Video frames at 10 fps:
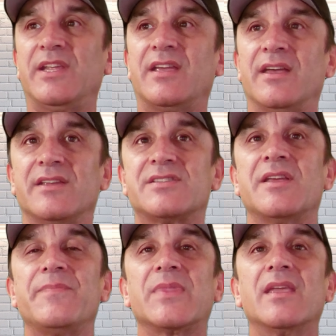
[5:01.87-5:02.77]

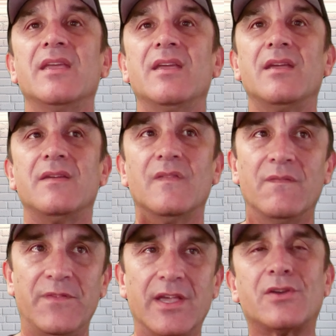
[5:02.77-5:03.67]
because
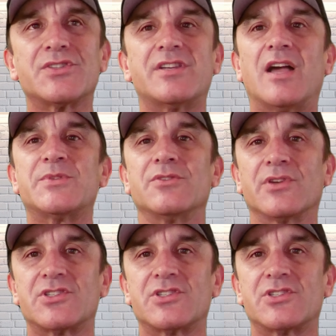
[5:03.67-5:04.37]
vehicle stops are